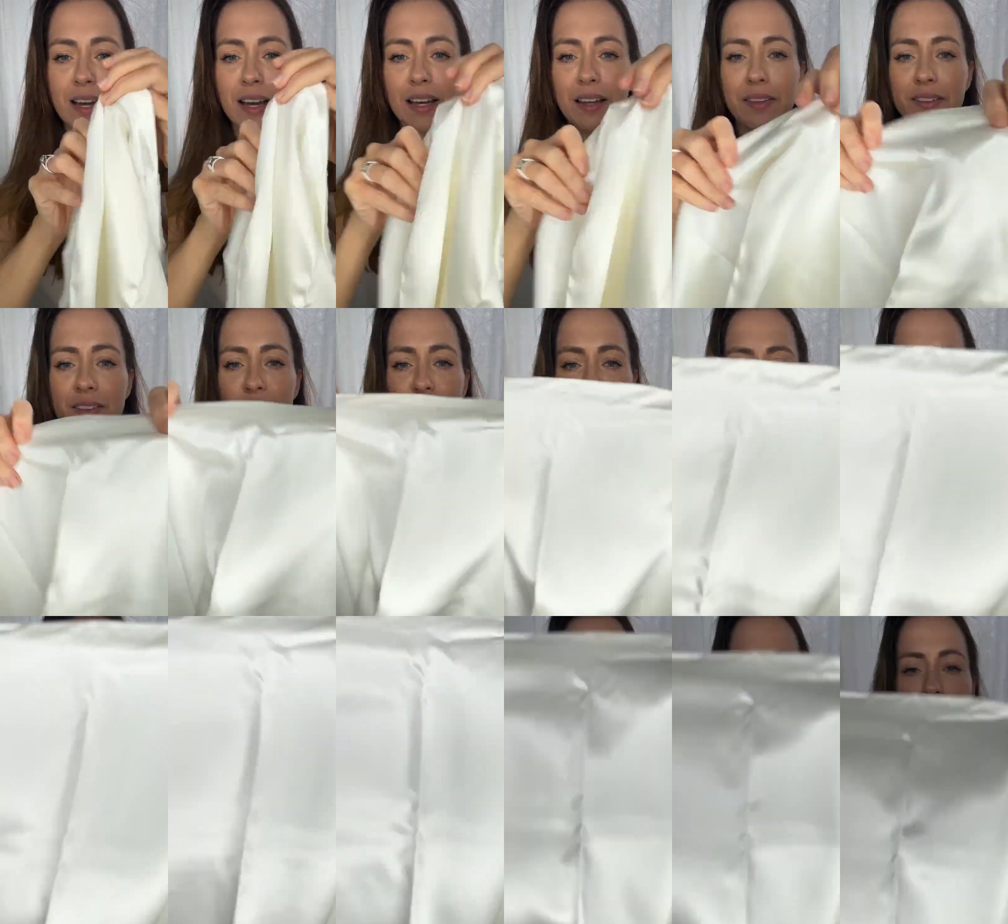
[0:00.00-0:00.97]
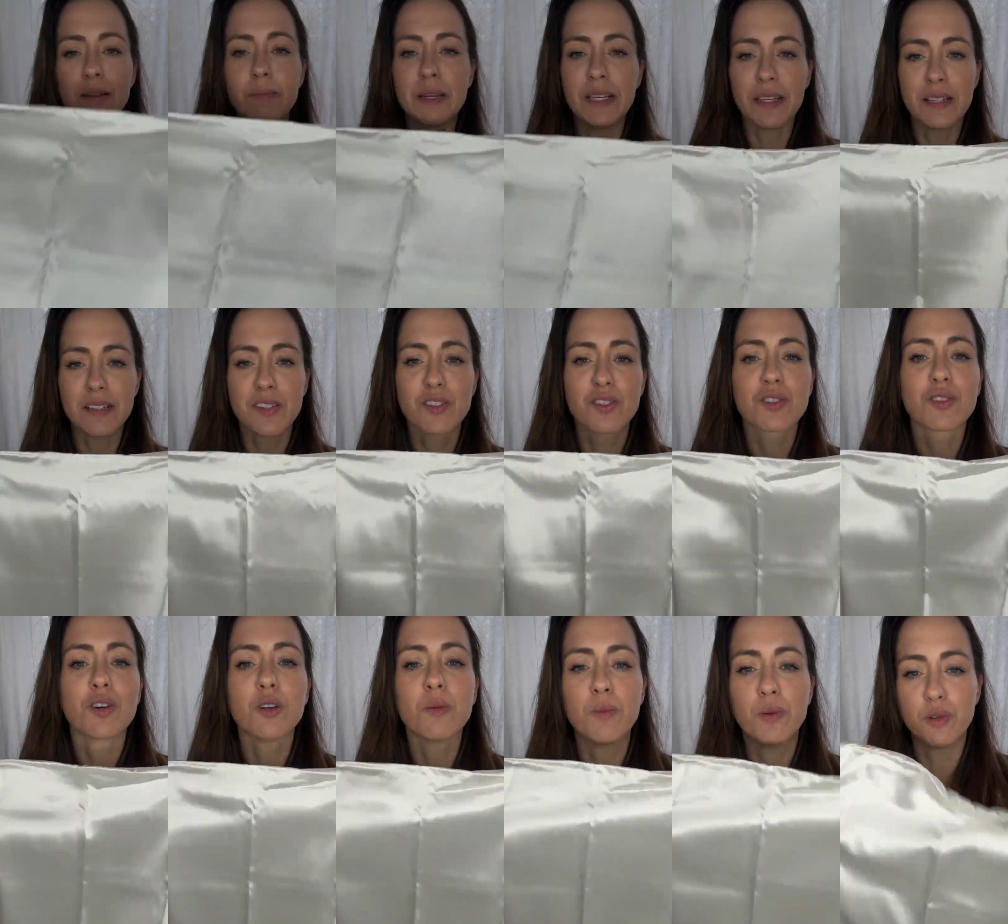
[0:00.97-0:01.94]
And look at that. I mean, they're
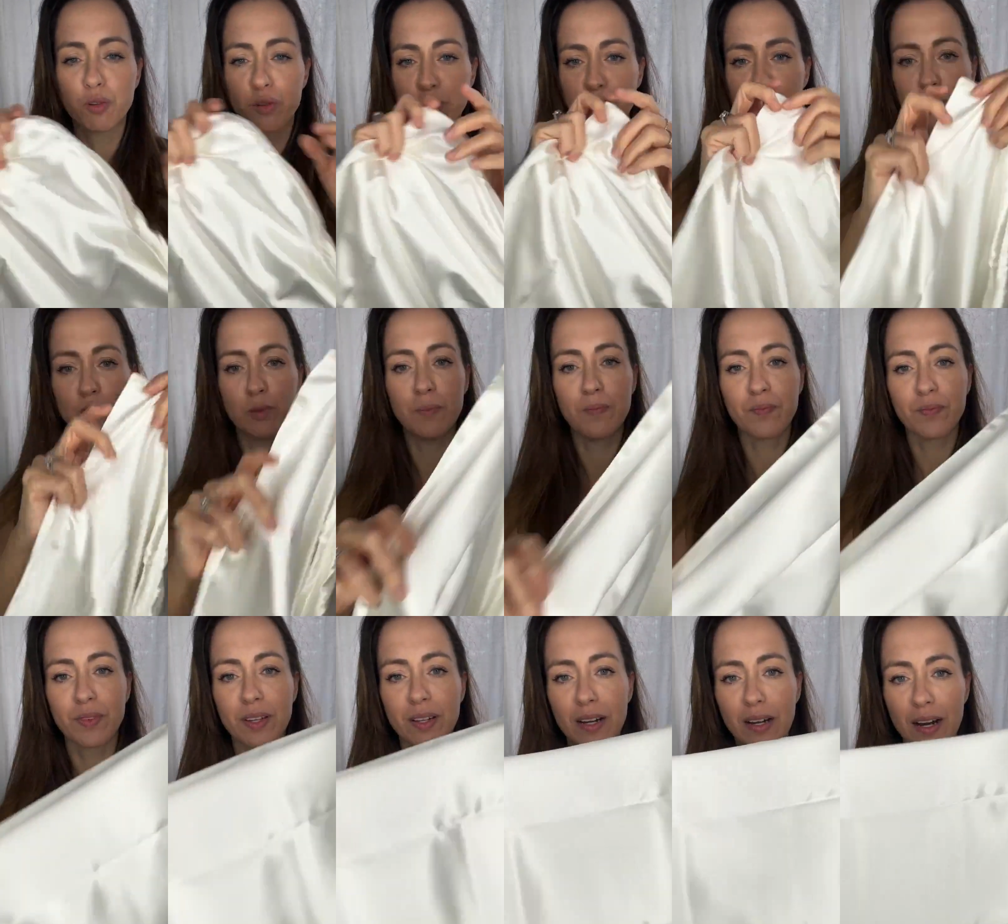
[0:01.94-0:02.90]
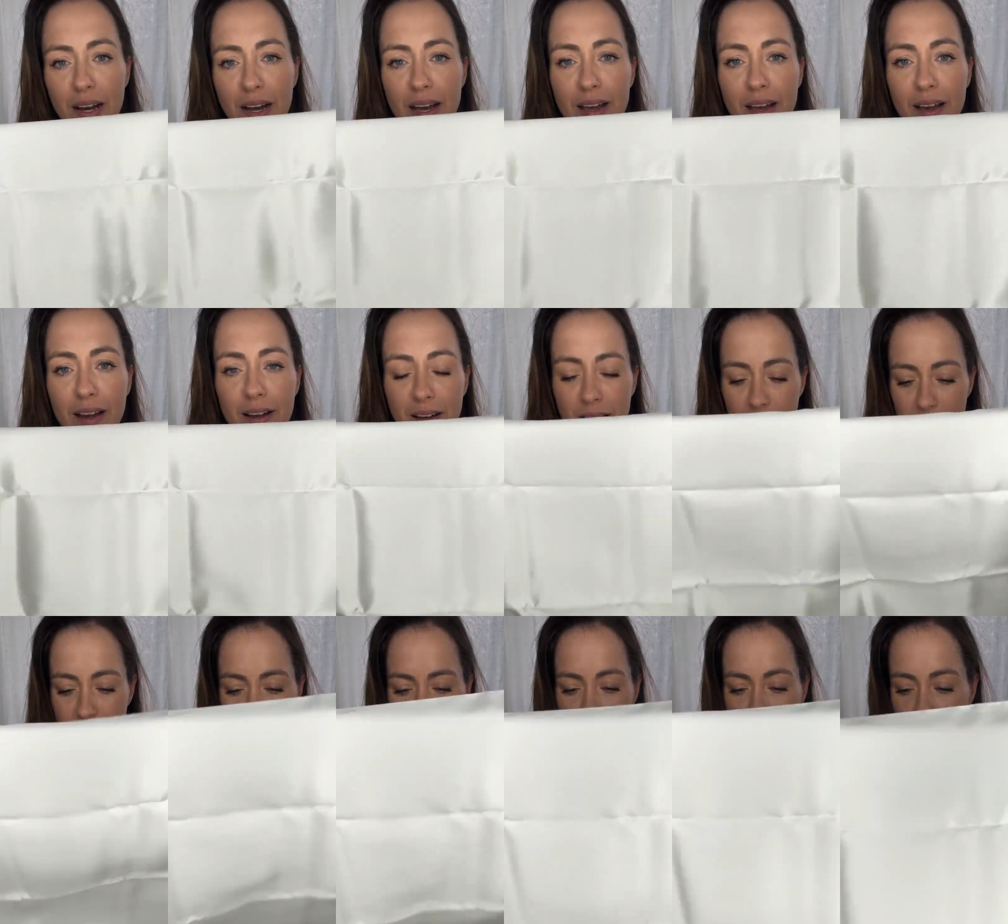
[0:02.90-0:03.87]
so beautiful. I
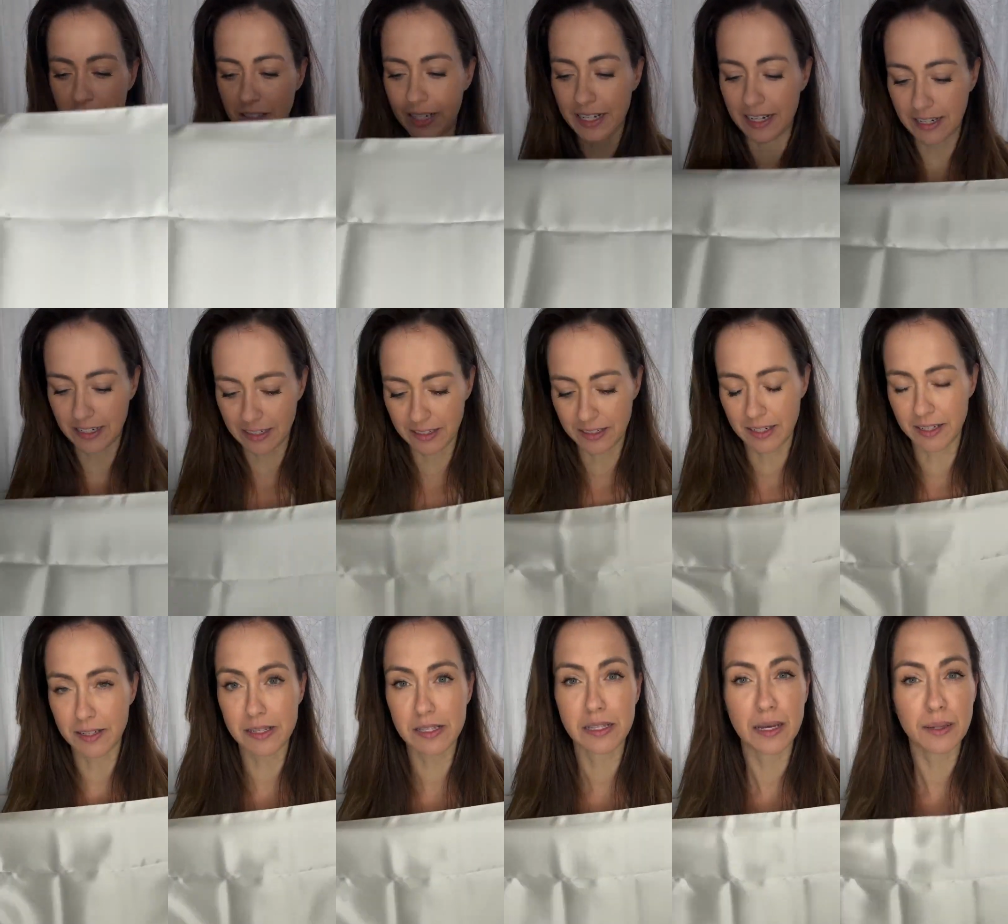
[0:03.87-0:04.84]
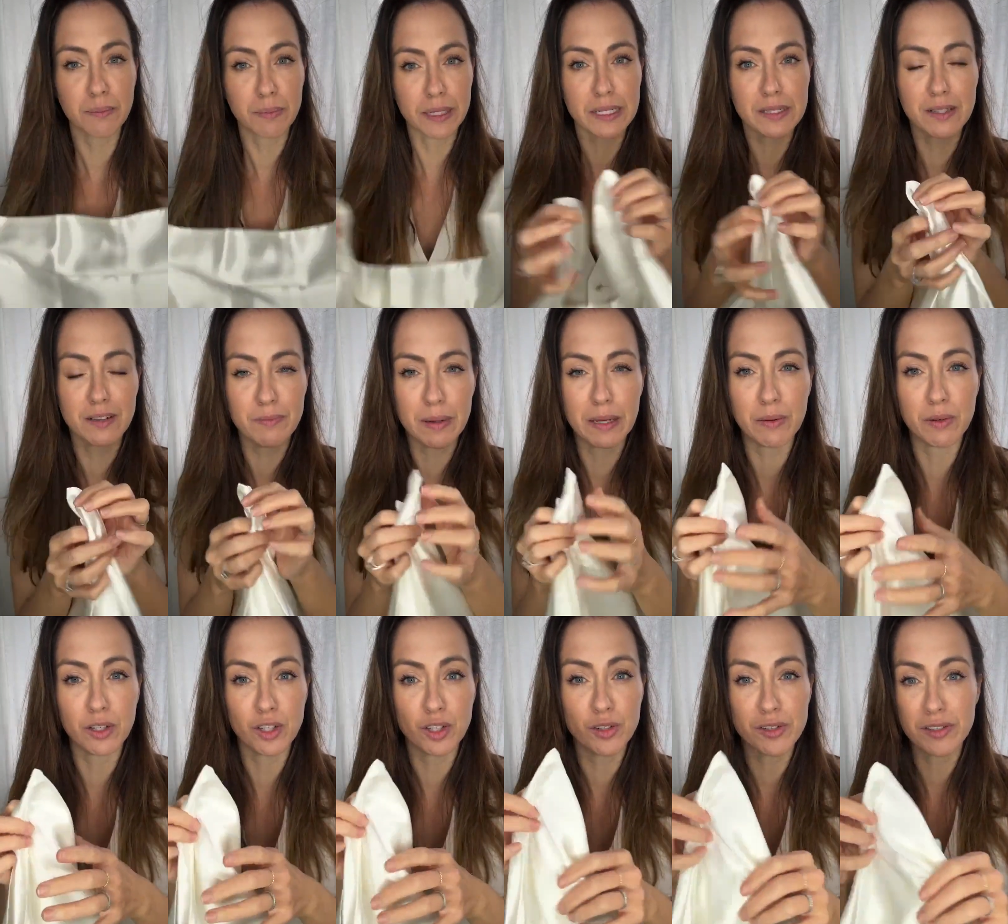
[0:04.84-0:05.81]
definitely needed another set because I've
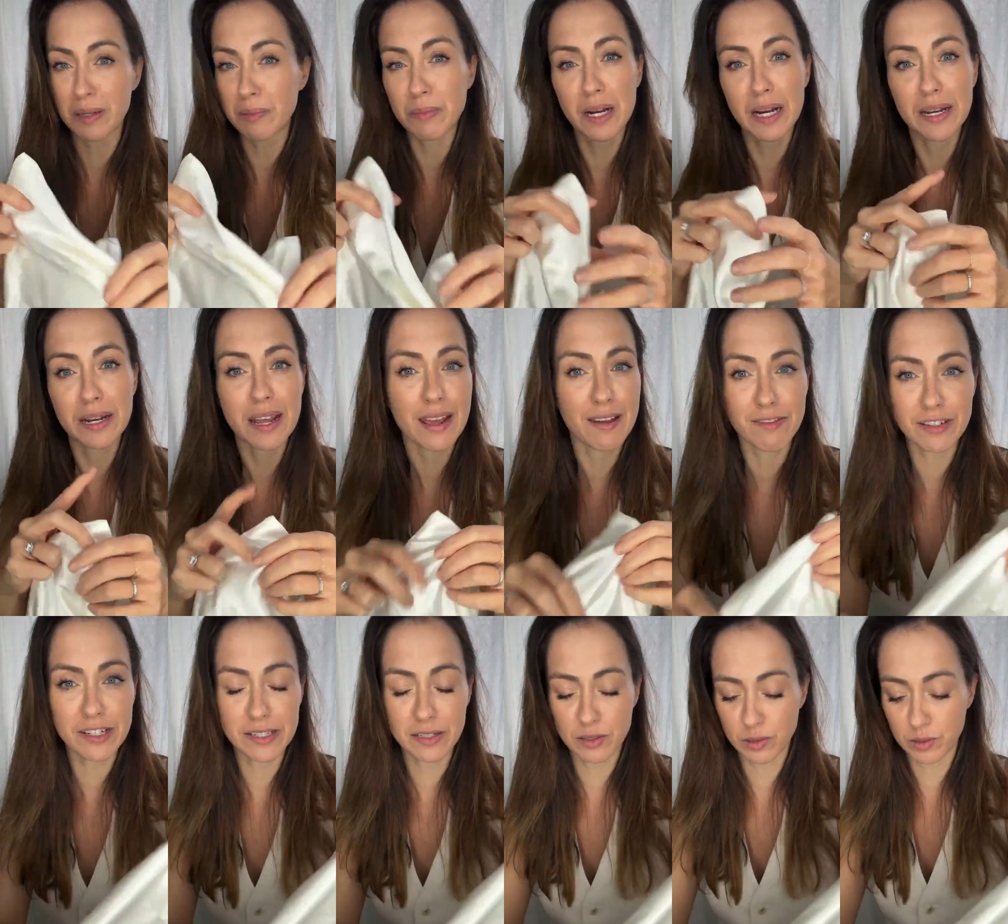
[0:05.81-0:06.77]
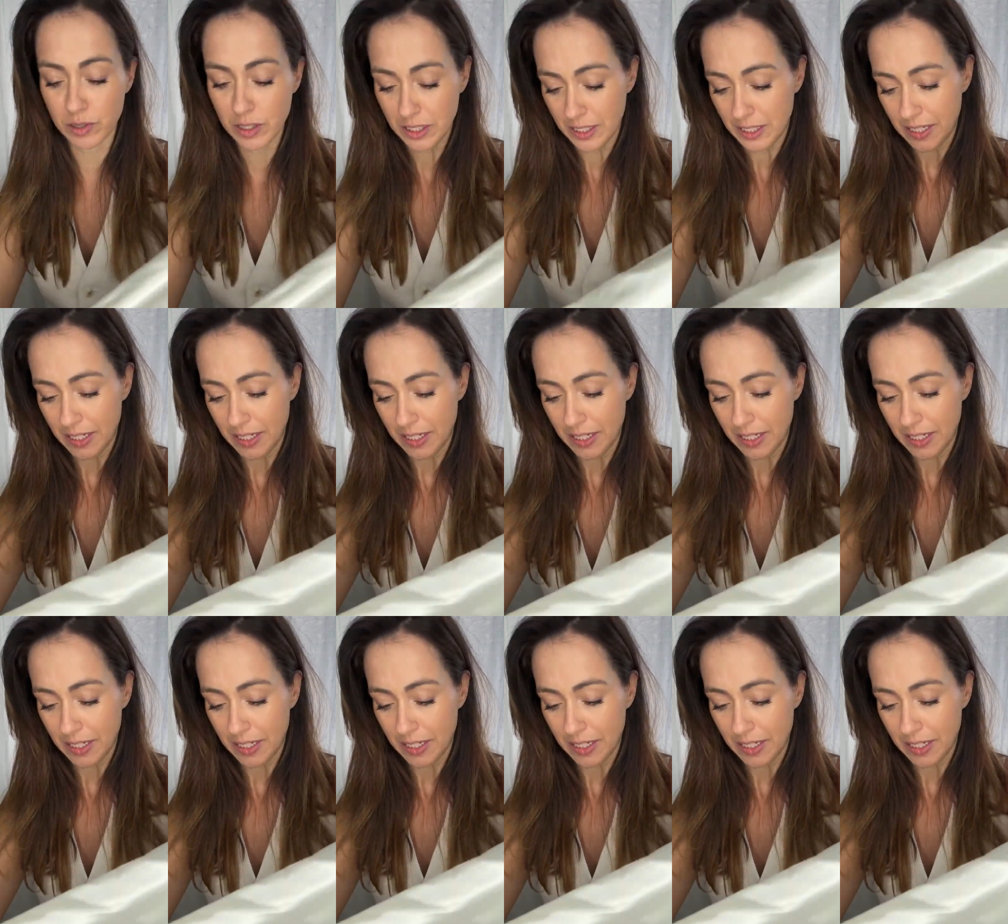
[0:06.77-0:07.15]
been using mine every single